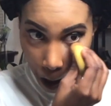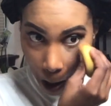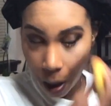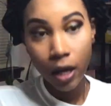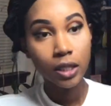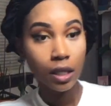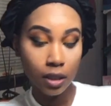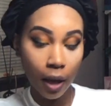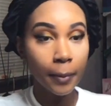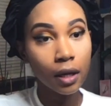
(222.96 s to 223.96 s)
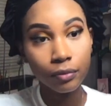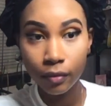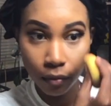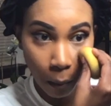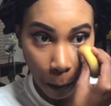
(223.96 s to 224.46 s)
gonna give
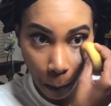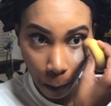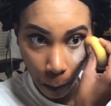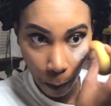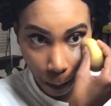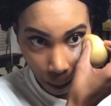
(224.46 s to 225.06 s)
y'all a free gift.